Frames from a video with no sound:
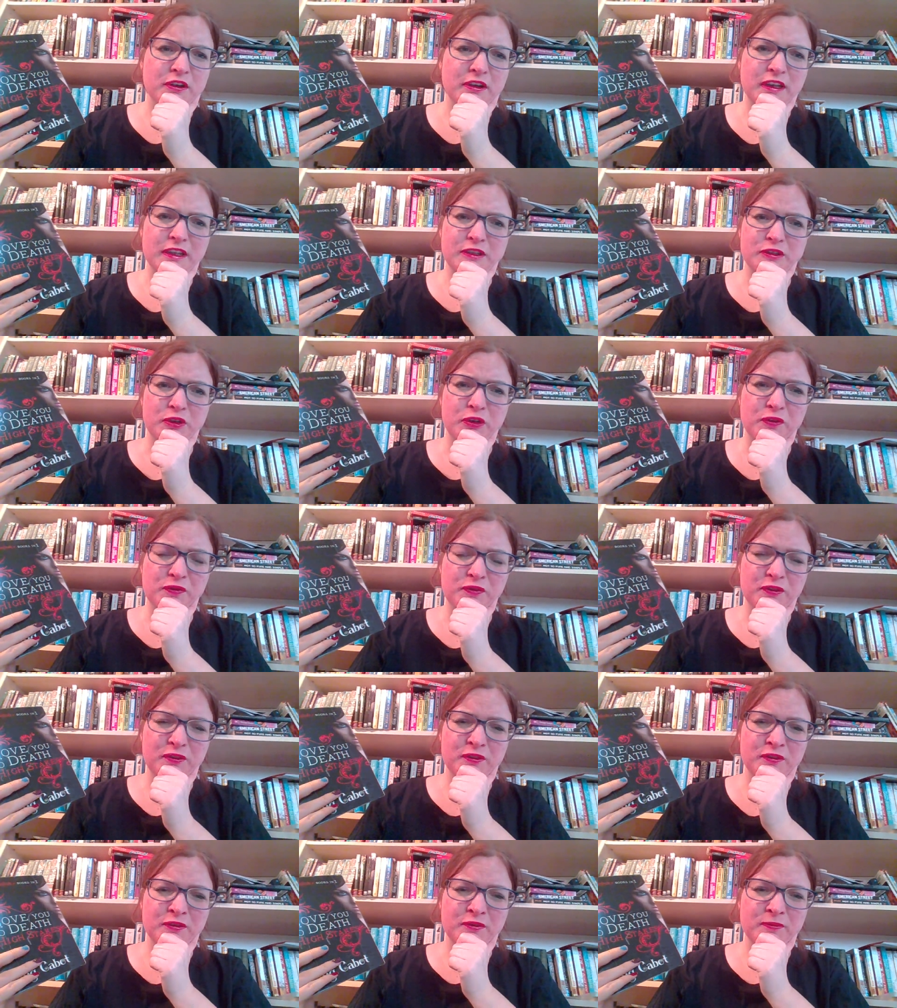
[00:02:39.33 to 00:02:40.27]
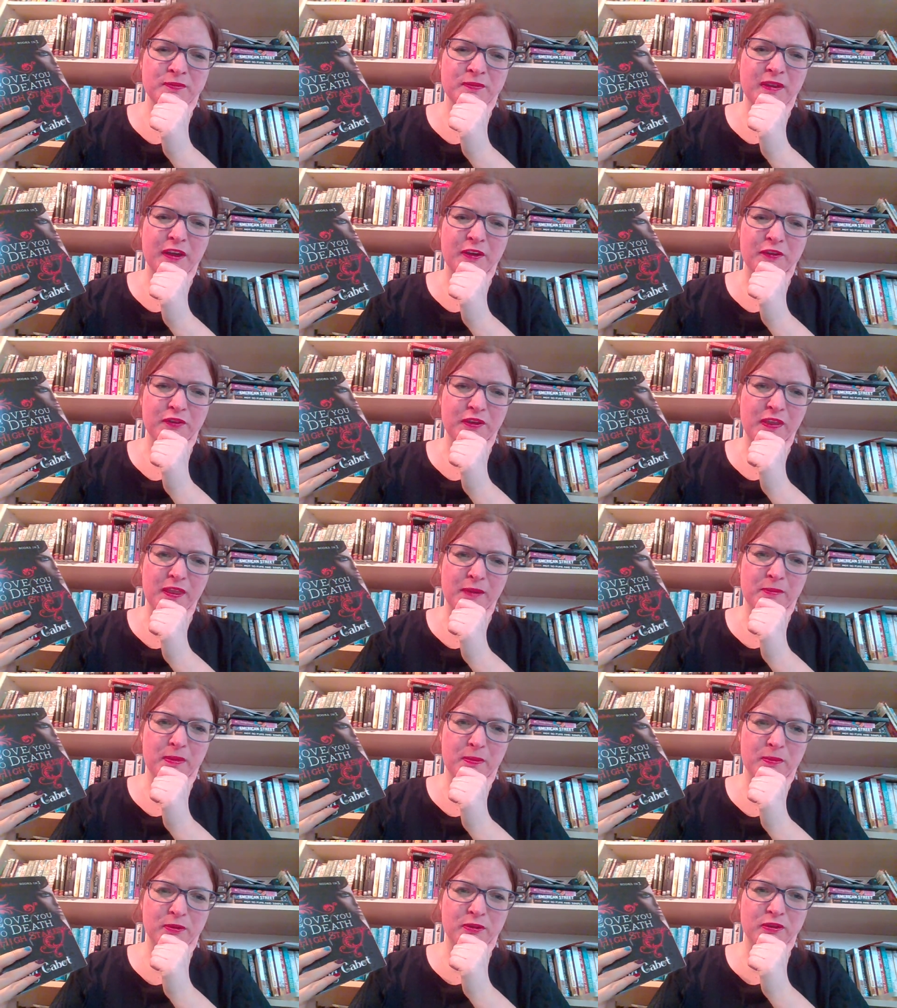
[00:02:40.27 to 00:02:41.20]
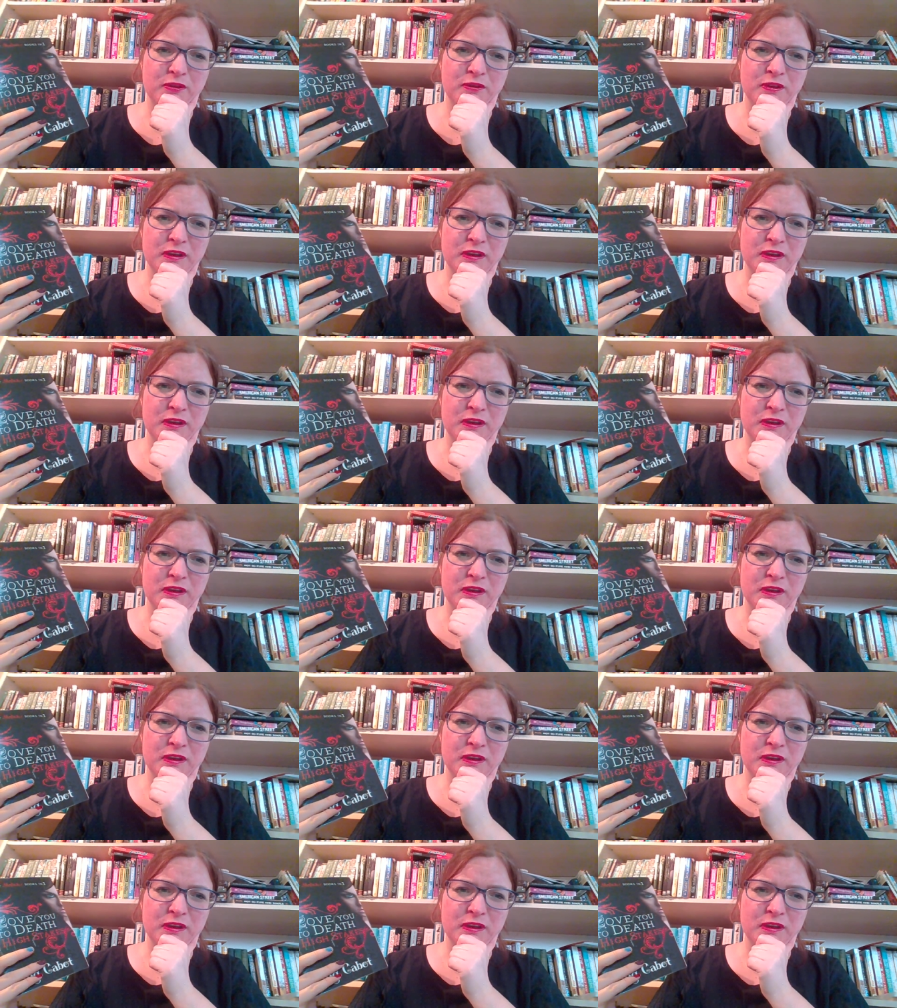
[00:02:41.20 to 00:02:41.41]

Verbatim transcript: it's often a thing that people